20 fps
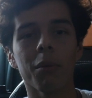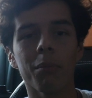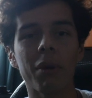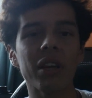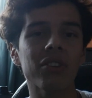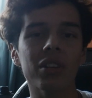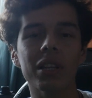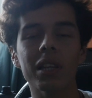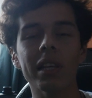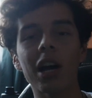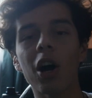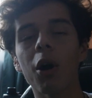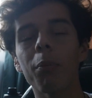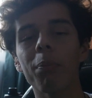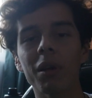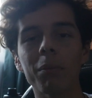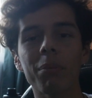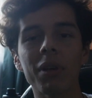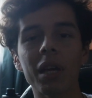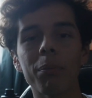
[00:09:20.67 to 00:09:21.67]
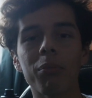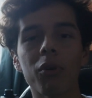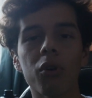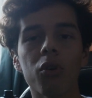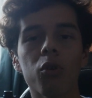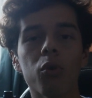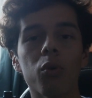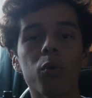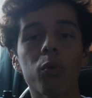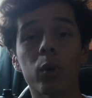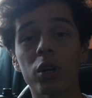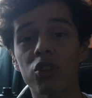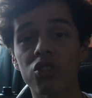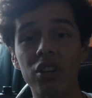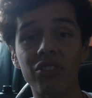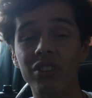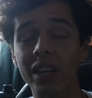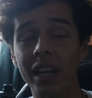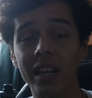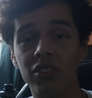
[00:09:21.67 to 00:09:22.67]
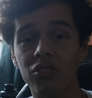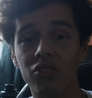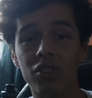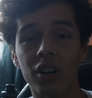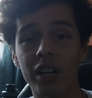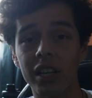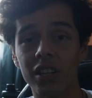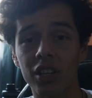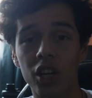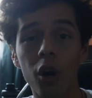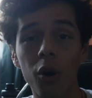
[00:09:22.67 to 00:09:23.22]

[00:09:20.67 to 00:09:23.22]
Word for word: basically helping people who were just getting started